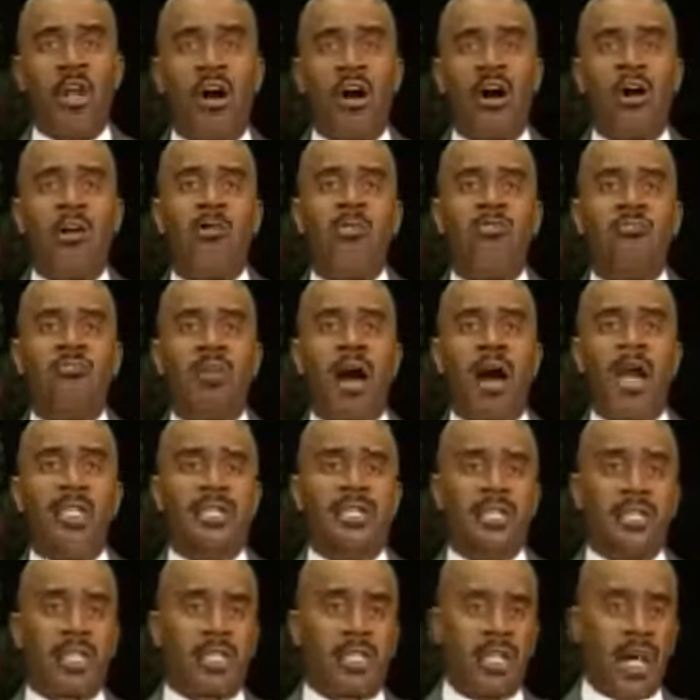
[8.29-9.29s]

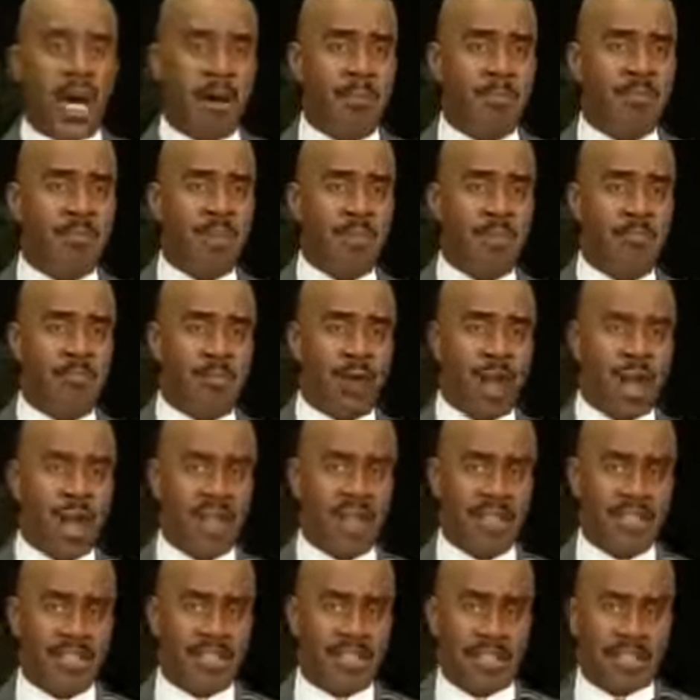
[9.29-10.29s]
Almighty come to
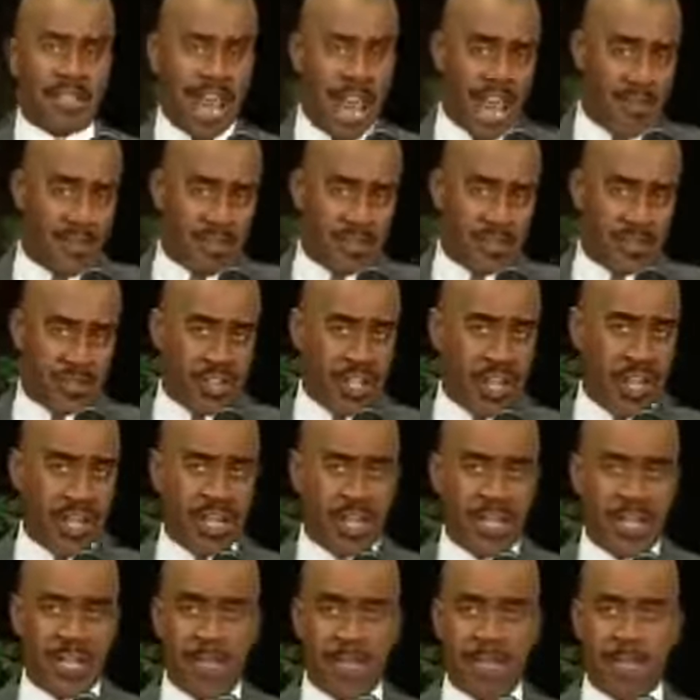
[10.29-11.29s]
bring death to
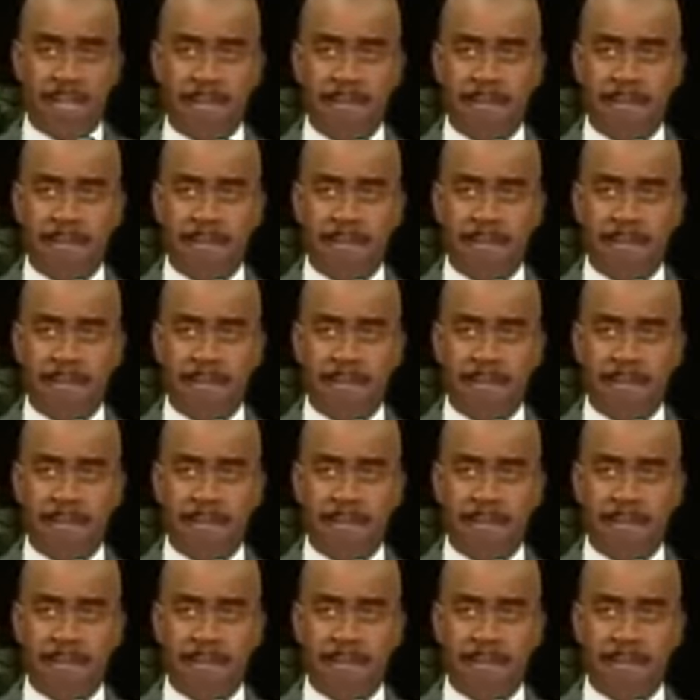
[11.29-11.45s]
you.